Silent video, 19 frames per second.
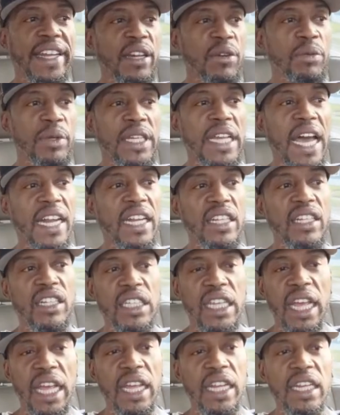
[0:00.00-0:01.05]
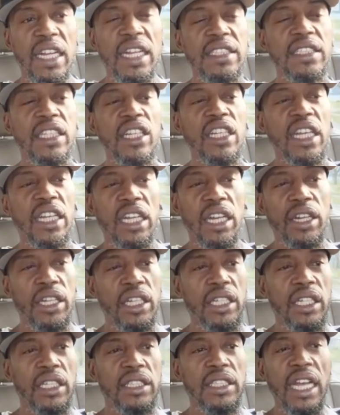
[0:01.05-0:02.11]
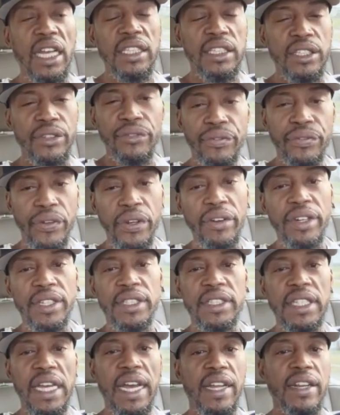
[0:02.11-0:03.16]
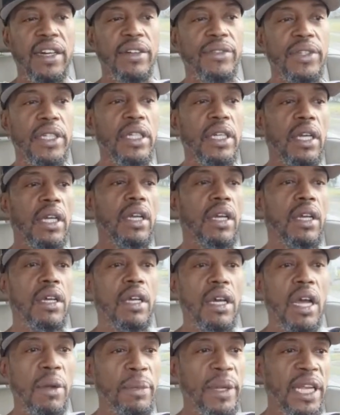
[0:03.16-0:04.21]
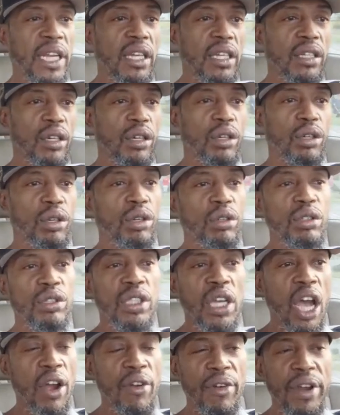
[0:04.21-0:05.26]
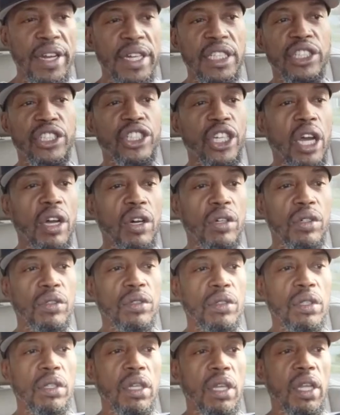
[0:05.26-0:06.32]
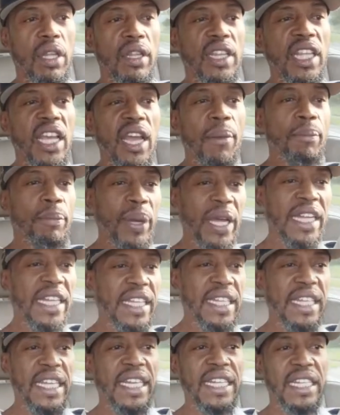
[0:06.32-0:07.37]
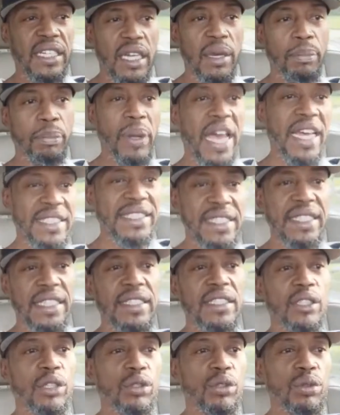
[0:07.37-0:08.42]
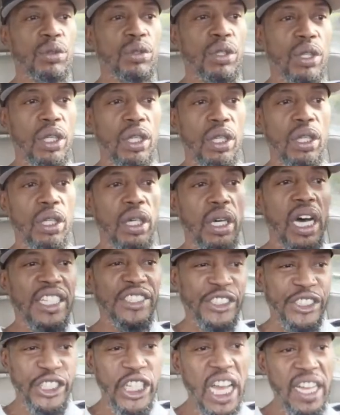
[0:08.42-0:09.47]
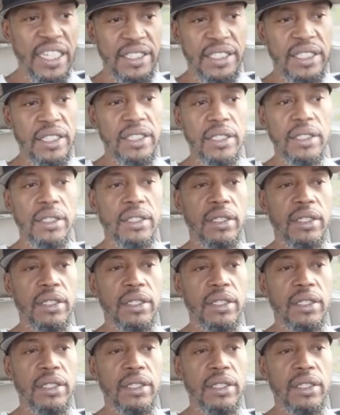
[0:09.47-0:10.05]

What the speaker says: then we got to let's look at the Tyson Fury side of it. I mean, who's already shown the ability and the capacity to adjust?